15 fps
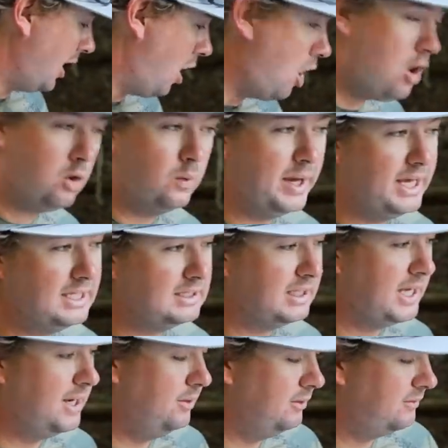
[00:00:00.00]
always
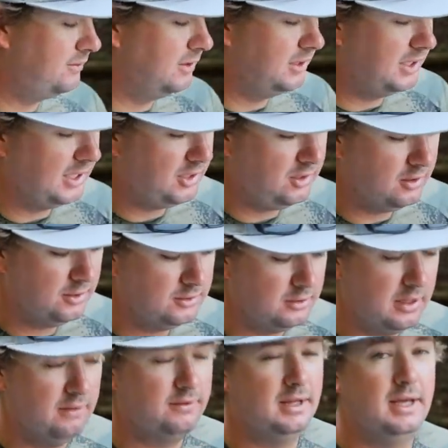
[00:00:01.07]
lay it on the front deck. You also
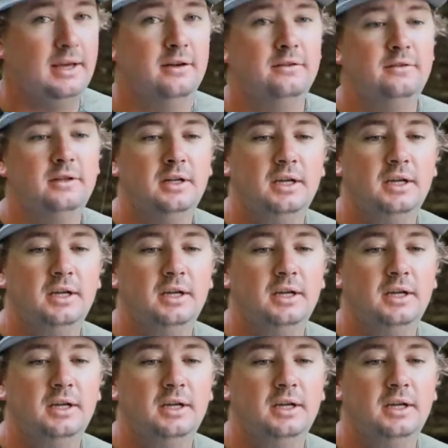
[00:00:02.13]
have to have